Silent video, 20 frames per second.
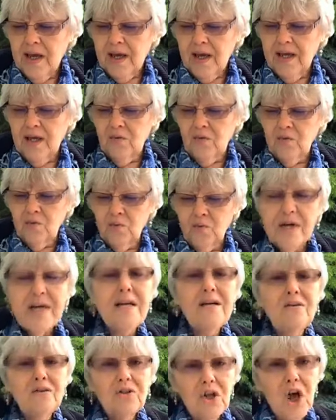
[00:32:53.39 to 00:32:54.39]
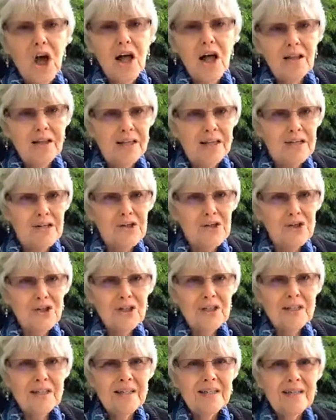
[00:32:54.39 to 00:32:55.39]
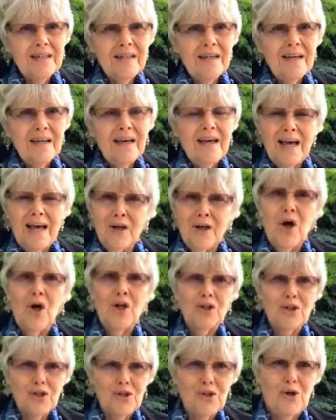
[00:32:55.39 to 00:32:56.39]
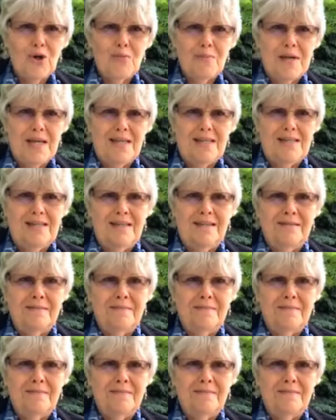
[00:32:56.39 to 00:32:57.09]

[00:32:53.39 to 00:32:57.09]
in real knowledge and all discernment.